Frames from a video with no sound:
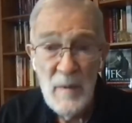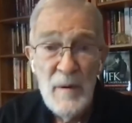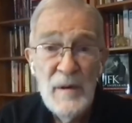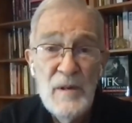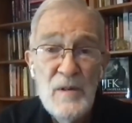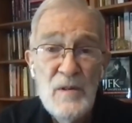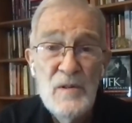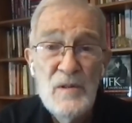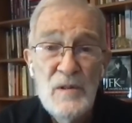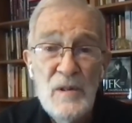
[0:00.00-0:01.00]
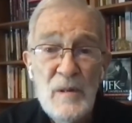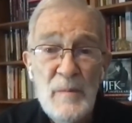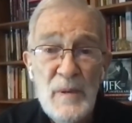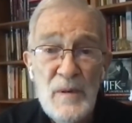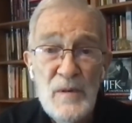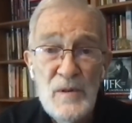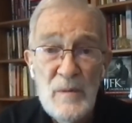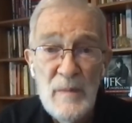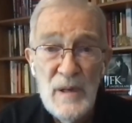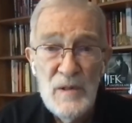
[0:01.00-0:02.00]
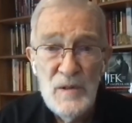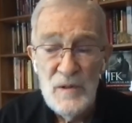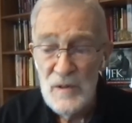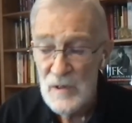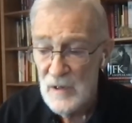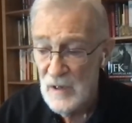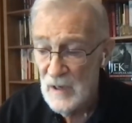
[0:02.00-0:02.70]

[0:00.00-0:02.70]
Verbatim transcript: But Americans appear to measure